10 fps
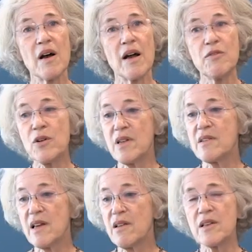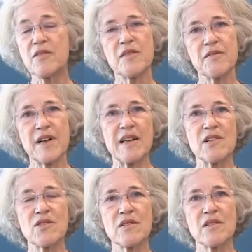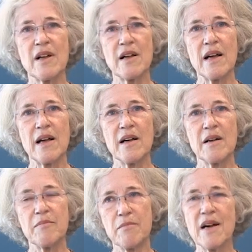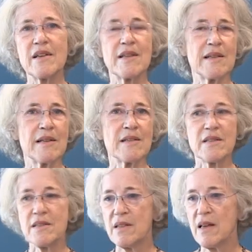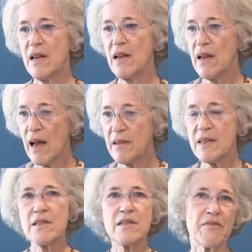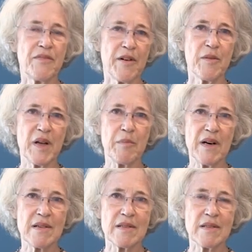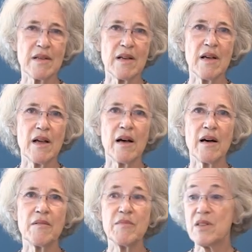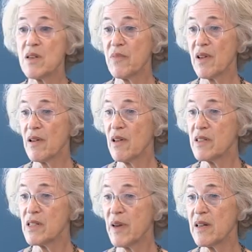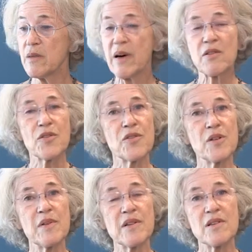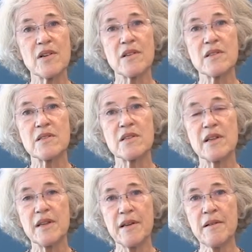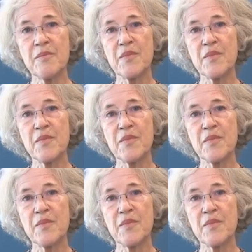I've looked at a lot of financial market analyses, and this is a very big market. It's something estimated about $30 billion a year,